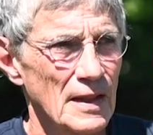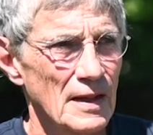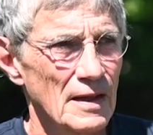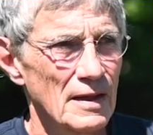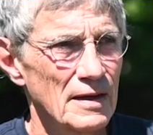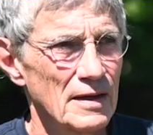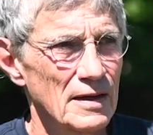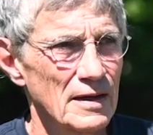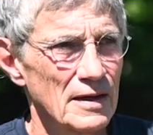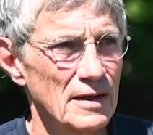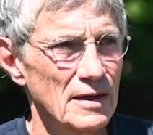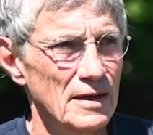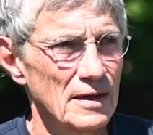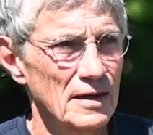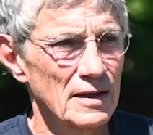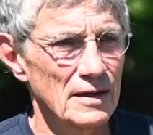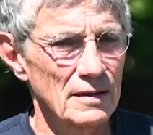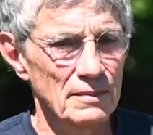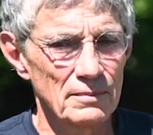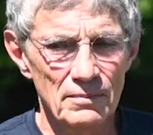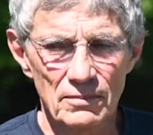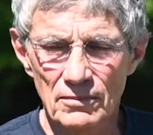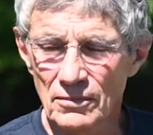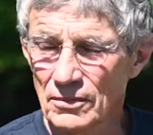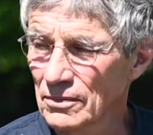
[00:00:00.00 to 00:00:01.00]

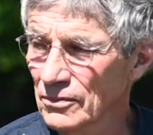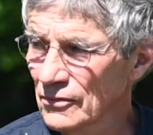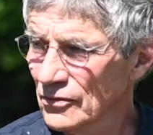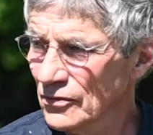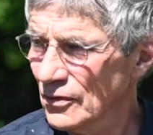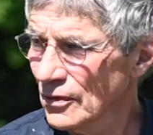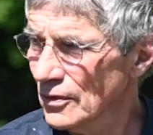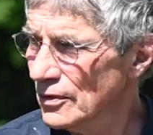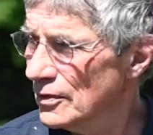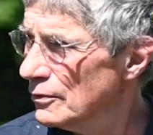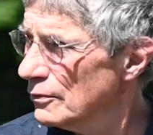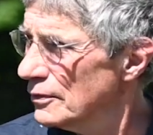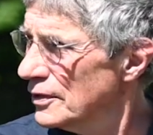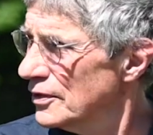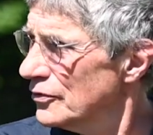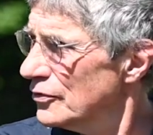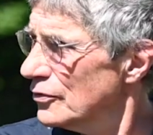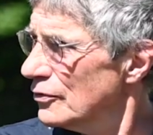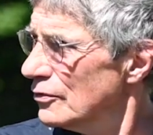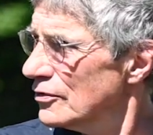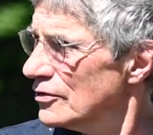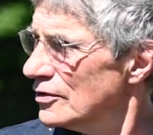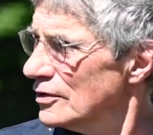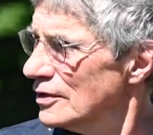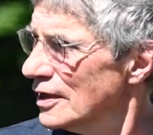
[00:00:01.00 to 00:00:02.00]
And starting to
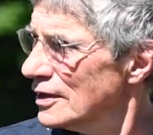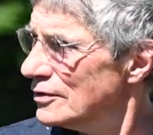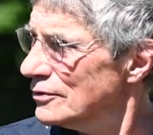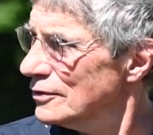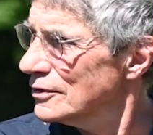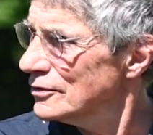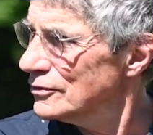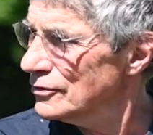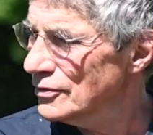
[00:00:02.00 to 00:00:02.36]
research electric